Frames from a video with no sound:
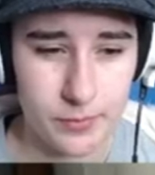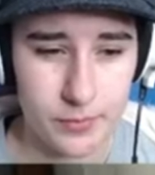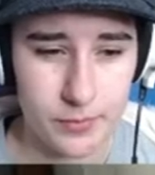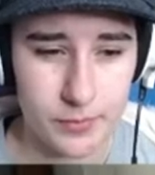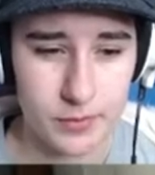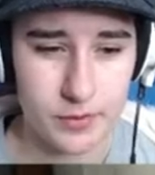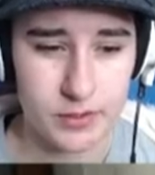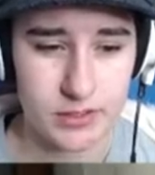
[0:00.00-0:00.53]

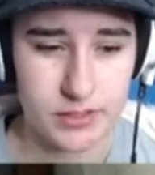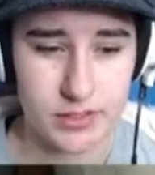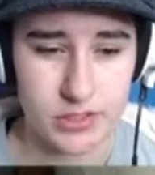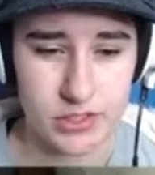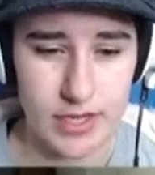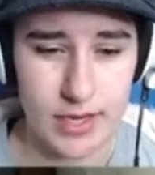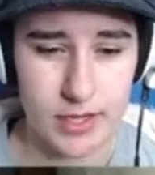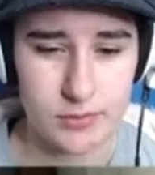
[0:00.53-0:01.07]
Teach animals.
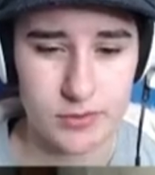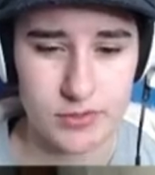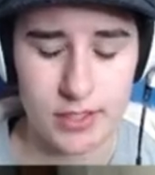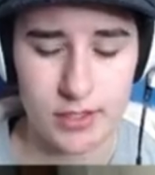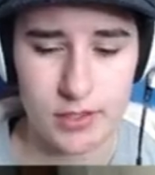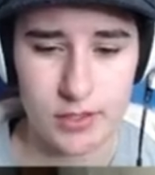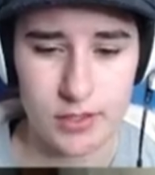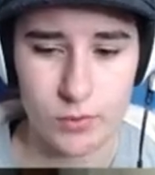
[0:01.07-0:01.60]
I don't know. What do
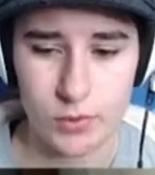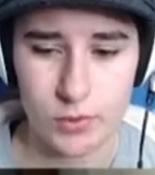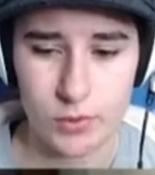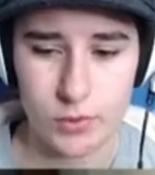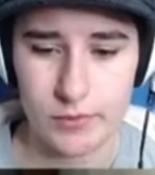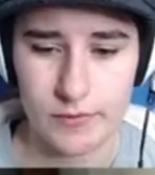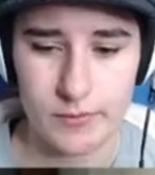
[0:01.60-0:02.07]
you want from me?